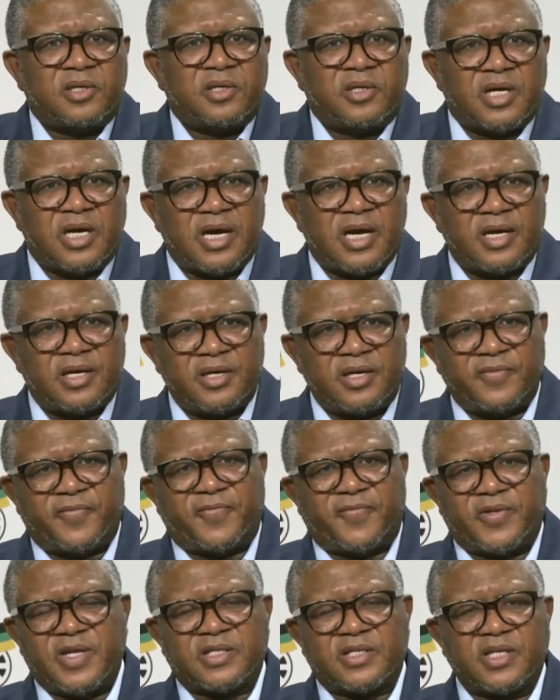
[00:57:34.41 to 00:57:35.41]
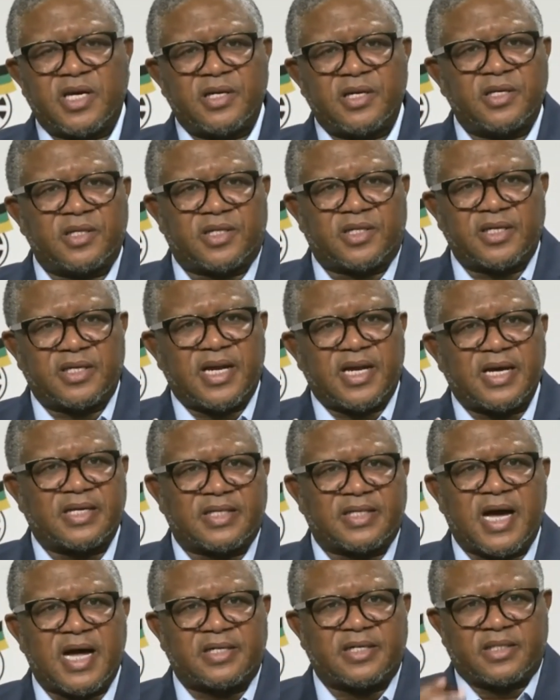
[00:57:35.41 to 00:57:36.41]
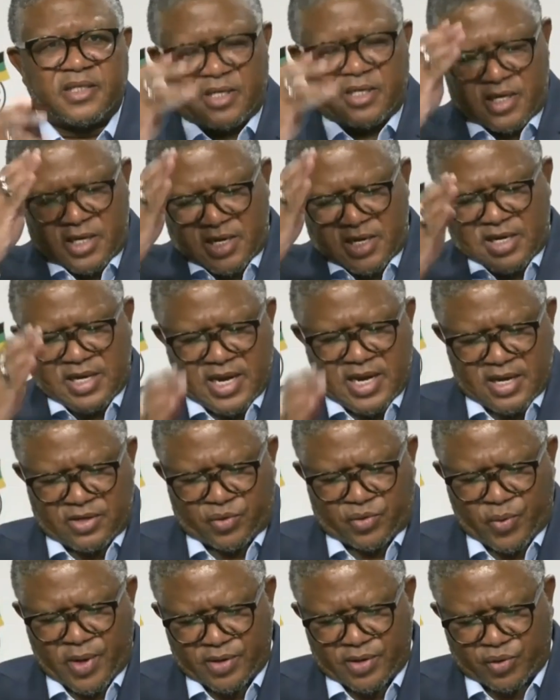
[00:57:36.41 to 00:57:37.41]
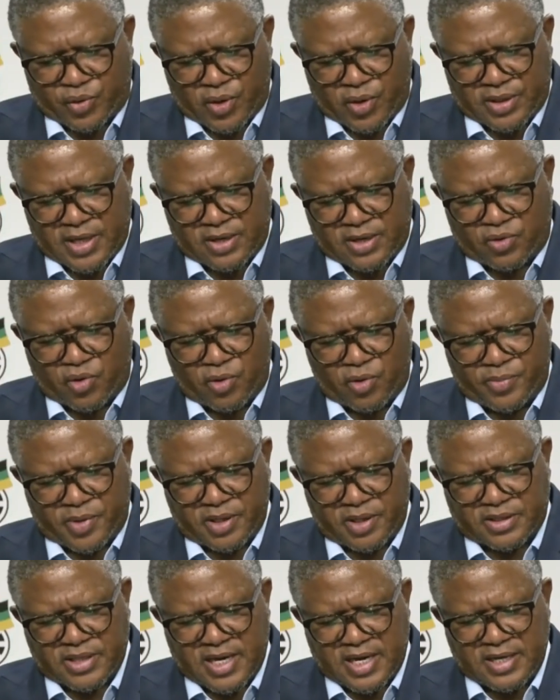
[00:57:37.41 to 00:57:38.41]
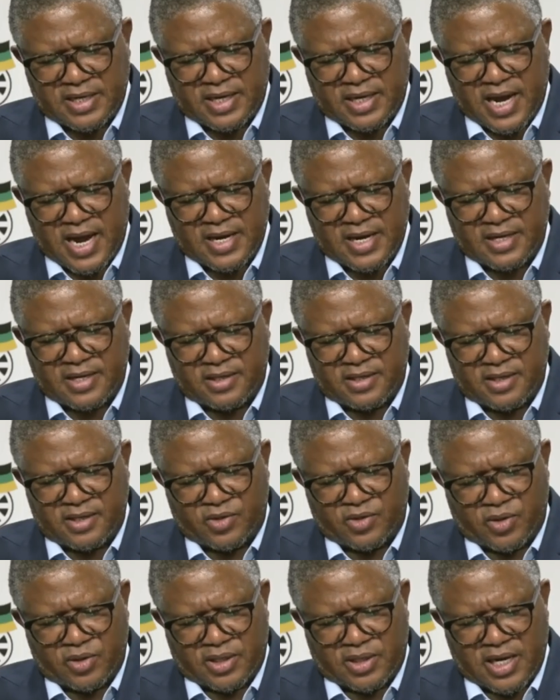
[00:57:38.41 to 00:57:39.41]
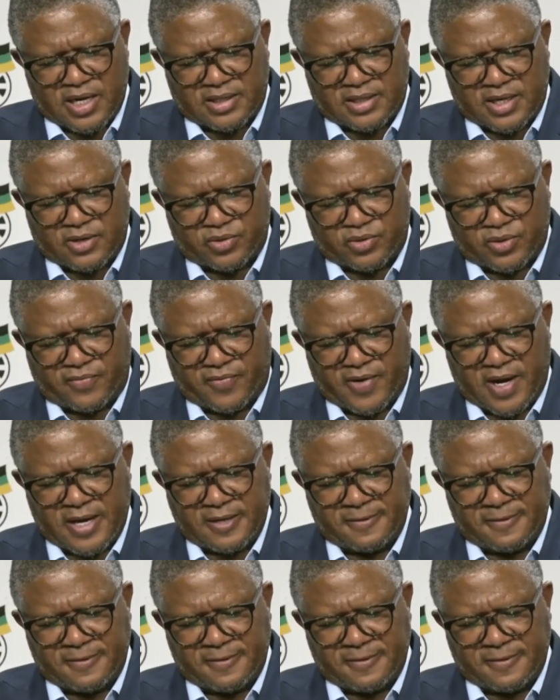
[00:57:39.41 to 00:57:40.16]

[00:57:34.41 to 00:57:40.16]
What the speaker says: If there's anything like that, to ensure that comrades are in line and they don't get out of line.